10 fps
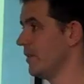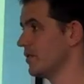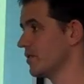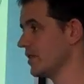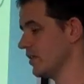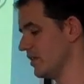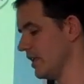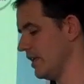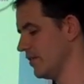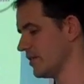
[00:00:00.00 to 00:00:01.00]
the muscle cells and
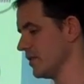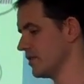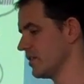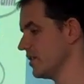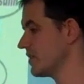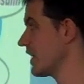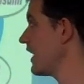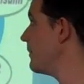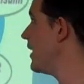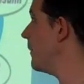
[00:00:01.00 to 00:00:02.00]
the liver cells start to
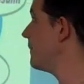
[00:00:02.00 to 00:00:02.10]
clam